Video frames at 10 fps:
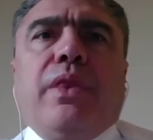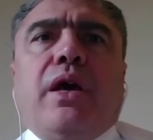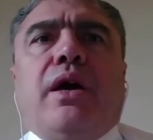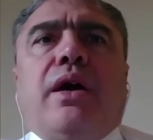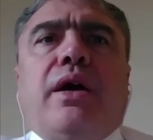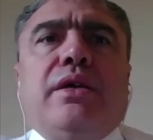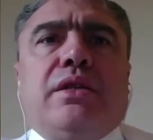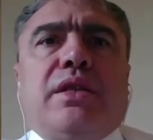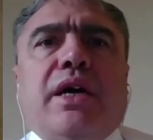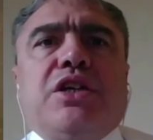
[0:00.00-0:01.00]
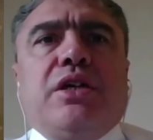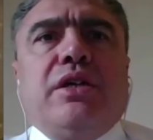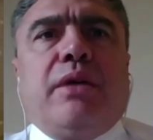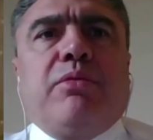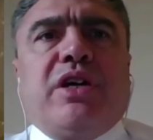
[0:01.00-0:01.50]
can be produced
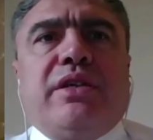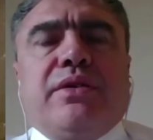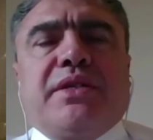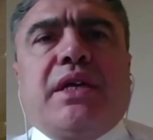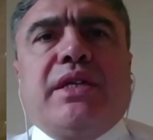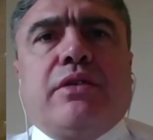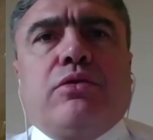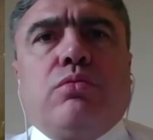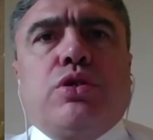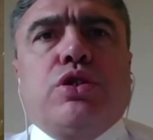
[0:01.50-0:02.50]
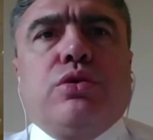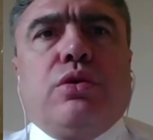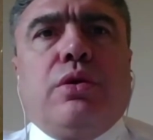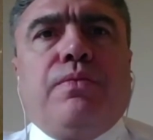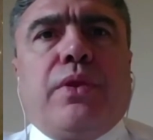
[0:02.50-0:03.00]
on these approved
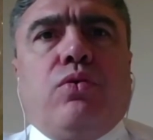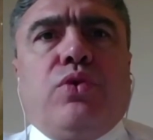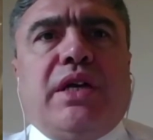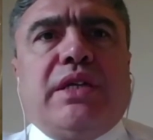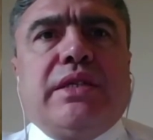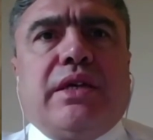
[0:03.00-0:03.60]
conditions.